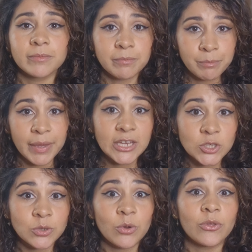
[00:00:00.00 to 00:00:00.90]
Make
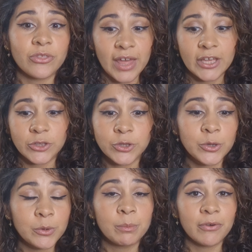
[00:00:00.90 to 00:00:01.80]
sure that
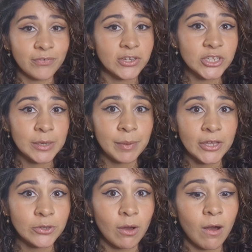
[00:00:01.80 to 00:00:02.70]
you professionally
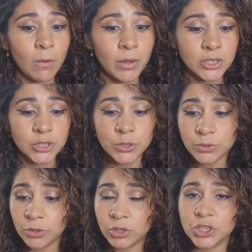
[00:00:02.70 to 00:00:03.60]
pack your artwork too,
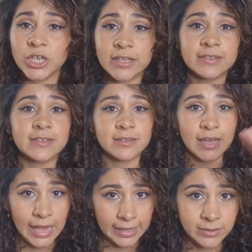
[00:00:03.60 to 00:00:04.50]
not just
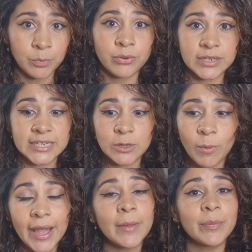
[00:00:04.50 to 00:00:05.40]
as a pretty
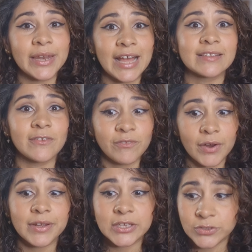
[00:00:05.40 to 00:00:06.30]
way, but as a
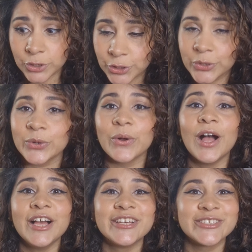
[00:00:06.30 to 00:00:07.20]
very secure,
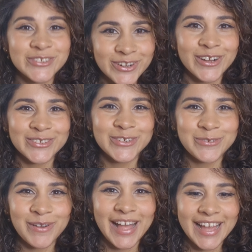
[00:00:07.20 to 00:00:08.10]
structured
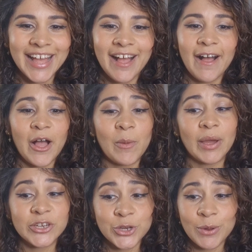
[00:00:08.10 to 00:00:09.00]
way.
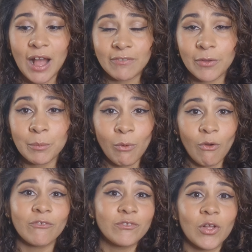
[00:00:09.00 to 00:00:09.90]
I do have a
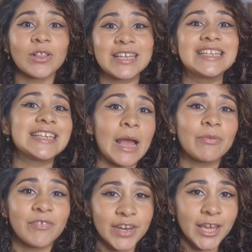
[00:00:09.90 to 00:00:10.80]
more full in-depth
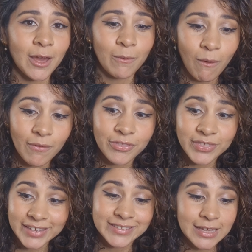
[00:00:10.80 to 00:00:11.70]
video on
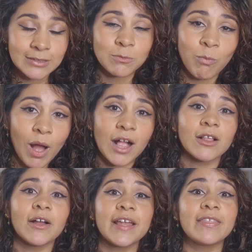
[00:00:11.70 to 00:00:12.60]
this as
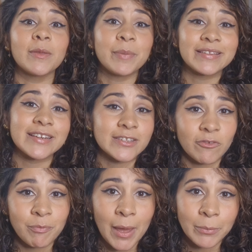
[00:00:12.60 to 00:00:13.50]
well in the Business of Pet